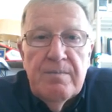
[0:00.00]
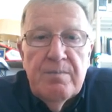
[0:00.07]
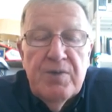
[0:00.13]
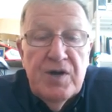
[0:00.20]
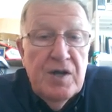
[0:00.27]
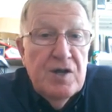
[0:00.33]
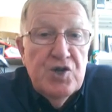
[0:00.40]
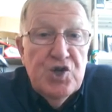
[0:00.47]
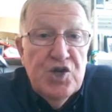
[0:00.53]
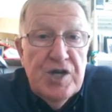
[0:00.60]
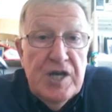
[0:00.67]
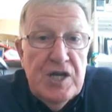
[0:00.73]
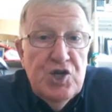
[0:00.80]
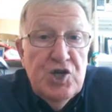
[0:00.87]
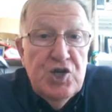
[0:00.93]

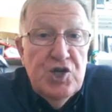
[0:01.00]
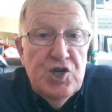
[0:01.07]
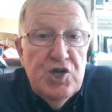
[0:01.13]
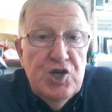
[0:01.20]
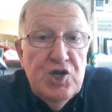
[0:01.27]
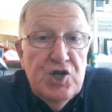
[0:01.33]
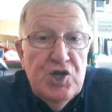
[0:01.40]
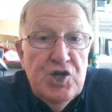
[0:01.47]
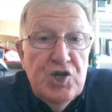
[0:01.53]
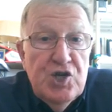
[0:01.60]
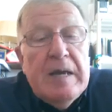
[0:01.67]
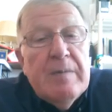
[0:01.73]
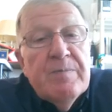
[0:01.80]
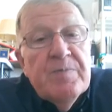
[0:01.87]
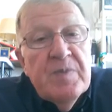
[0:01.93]
pronunciation and
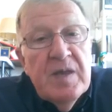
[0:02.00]
spelling.